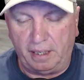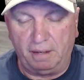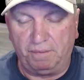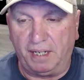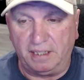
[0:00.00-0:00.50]

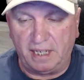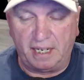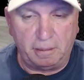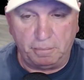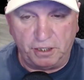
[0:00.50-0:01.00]
If they
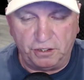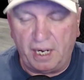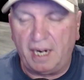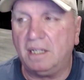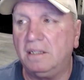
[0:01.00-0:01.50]
send him to
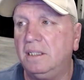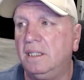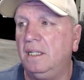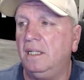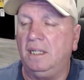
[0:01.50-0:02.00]
jail,
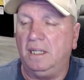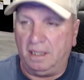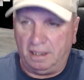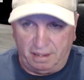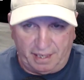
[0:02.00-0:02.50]

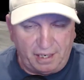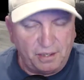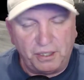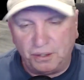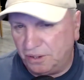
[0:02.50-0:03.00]
he'll
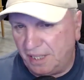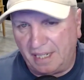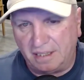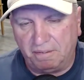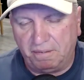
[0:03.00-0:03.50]
use
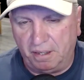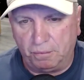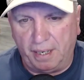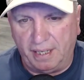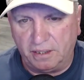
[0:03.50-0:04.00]
that to
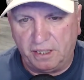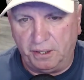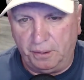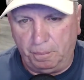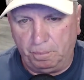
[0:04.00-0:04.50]
fundraise
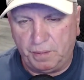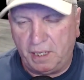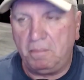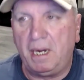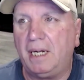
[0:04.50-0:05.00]
too.
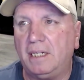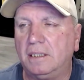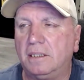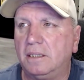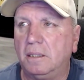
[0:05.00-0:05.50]
He may, in
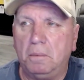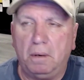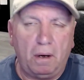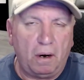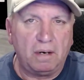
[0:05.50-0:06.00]
his
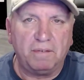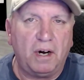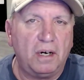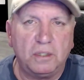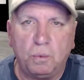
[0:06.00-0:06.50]
heart of
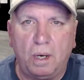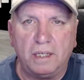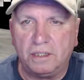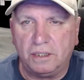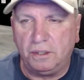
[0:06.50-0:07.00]
hearts,
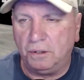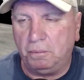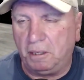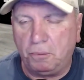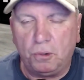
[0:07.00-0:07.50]
wants to
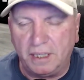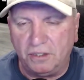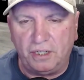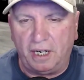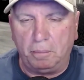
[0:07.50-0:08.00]
be put
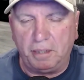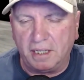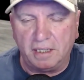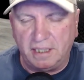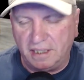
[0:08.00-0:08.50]
in jail
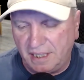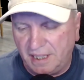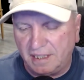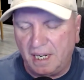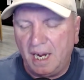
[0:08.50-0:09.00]
because he
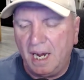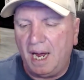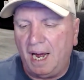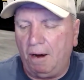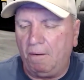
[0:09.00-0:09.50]
sees
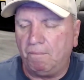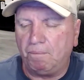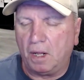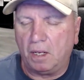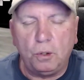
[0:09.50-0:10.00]
how
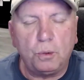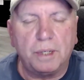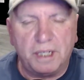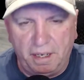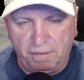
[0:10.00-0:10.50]

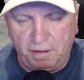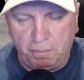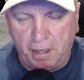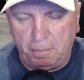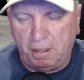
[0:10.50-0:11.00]
lucrative it
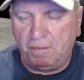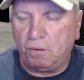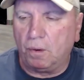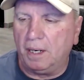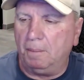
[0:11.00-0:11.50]
might be
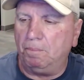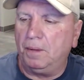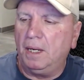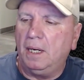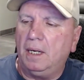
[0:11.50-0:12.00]
for him.
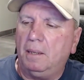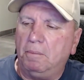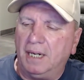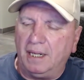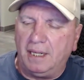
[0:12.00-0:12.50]

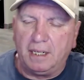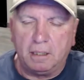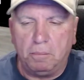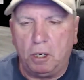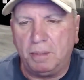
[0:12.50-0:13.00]
But I think
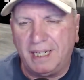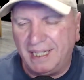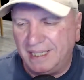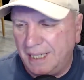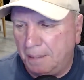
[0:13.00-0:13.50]
the moment
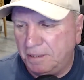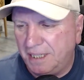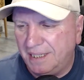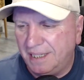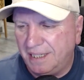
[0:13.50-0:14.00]
he steps
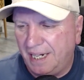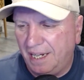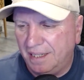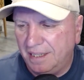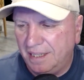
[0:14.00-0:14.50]
into
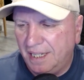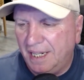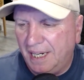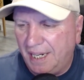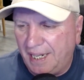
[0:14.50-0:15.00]
jail,
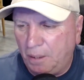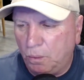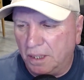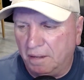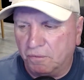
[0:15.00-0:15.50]
he
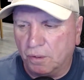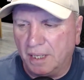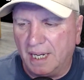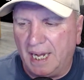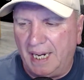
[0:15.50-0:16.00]
will have
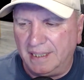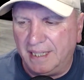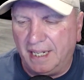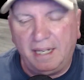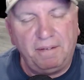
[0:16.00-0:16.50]
realized
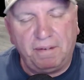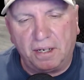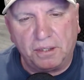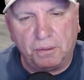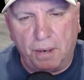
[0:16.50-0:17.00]
that he
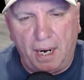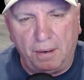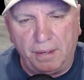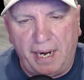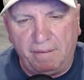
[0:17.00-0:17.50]
fucked
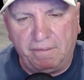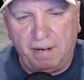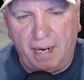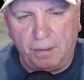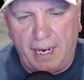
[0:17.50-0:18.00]
around and
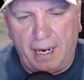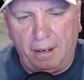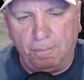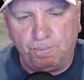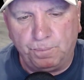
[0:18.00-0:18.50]
found
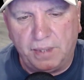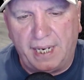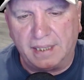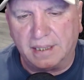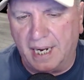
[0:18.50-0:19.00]
out.
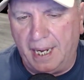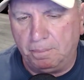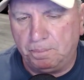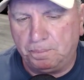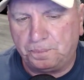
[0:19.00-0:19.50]
Thanks, Scott.